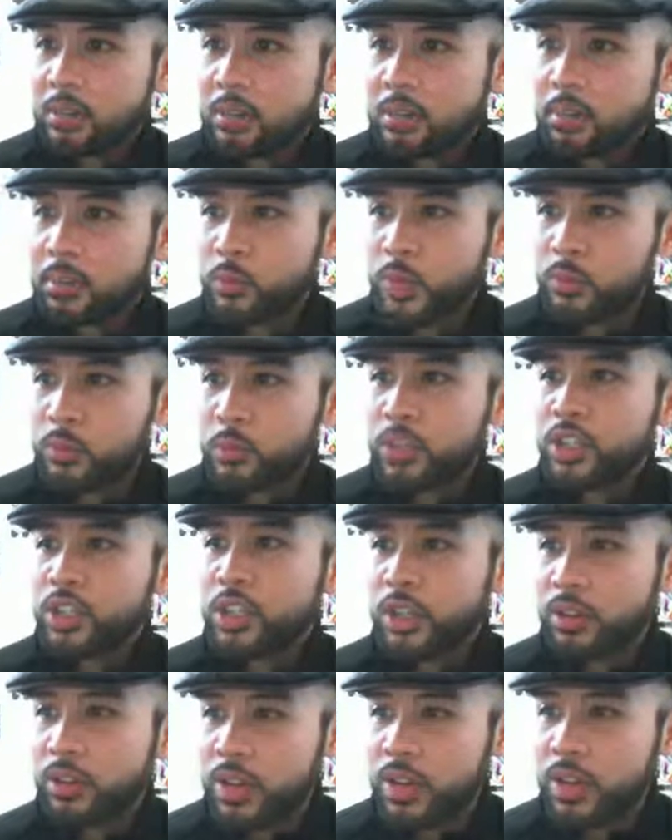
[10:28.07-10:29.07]
we
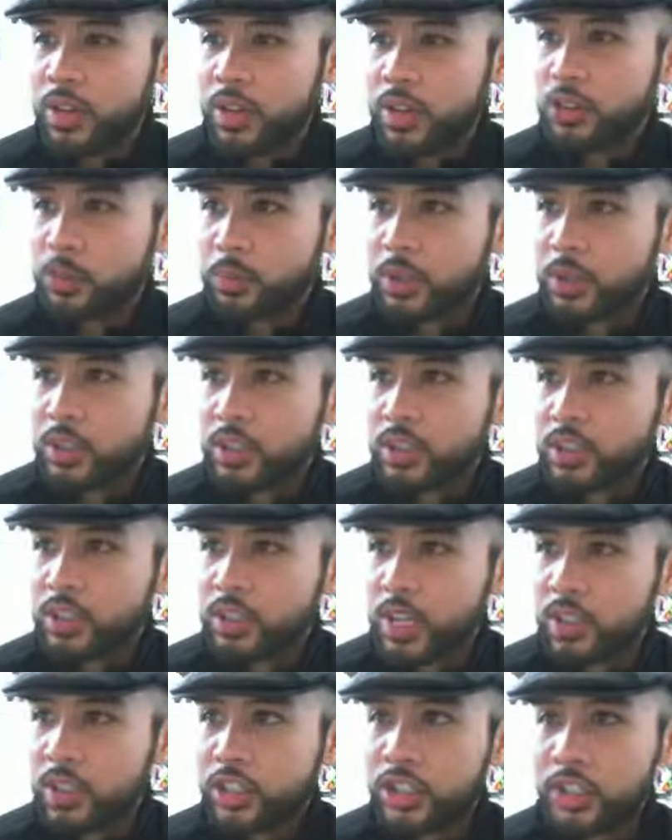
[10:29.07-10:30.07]
appreciate you guys jumping on the
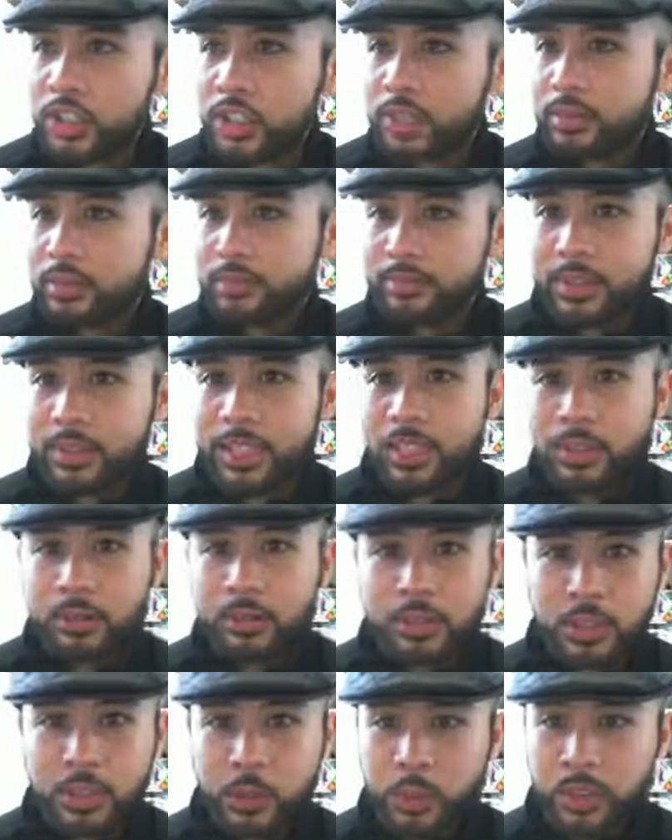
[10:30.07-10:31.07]
session, and
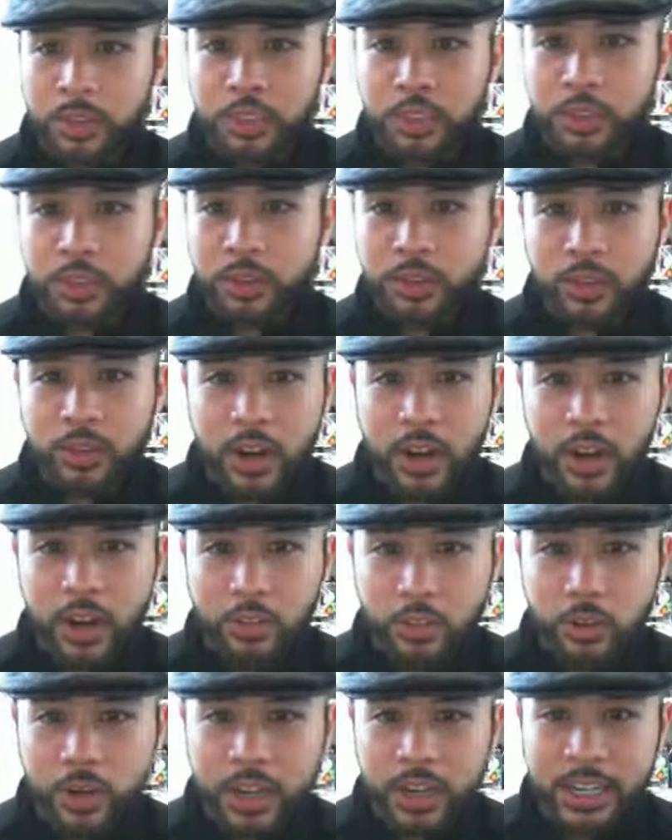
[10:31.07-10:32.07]
especially on a Friday
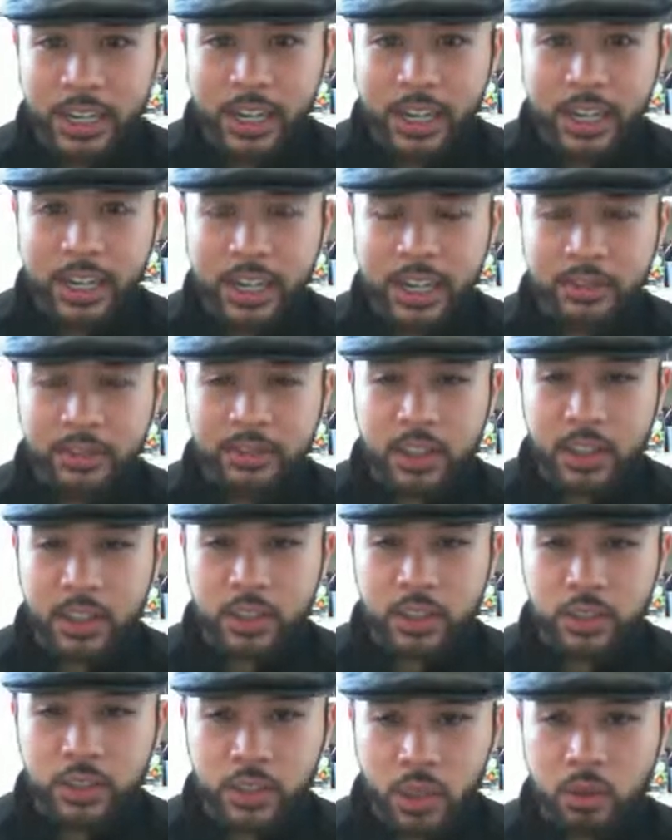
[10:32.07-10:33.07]
morning, getting ahead of
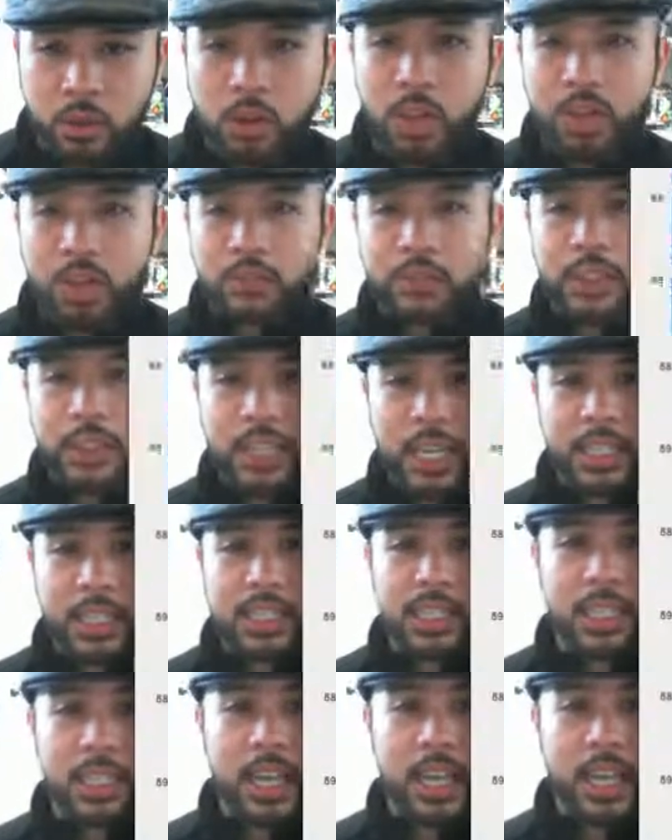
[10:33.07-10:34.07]
things. So
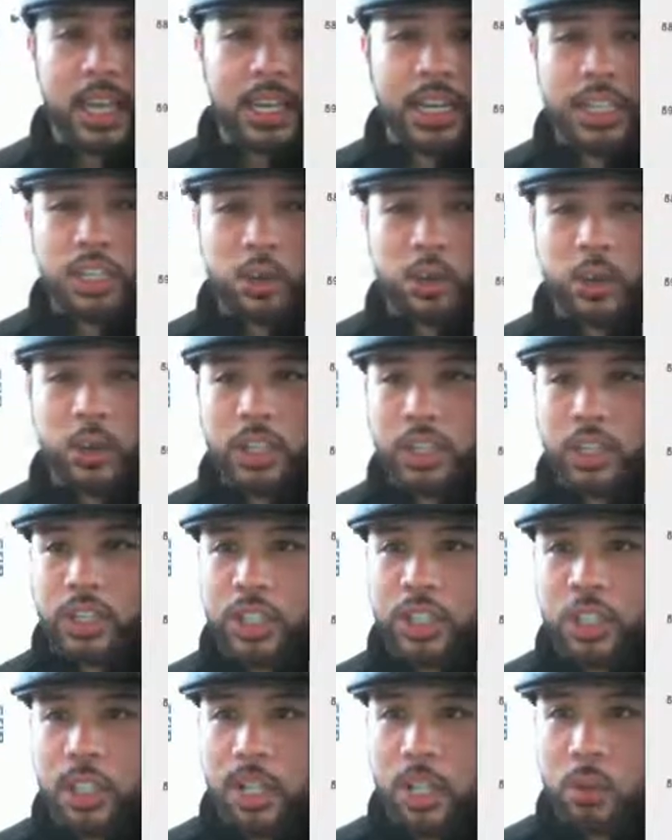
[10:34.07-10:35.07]
fantastic. Next
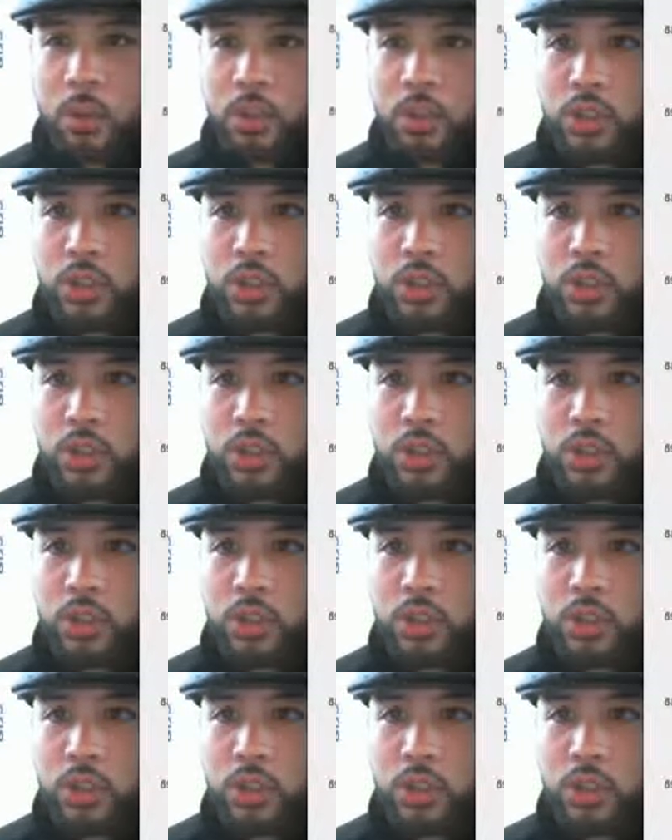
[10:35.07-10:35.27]
question, we'll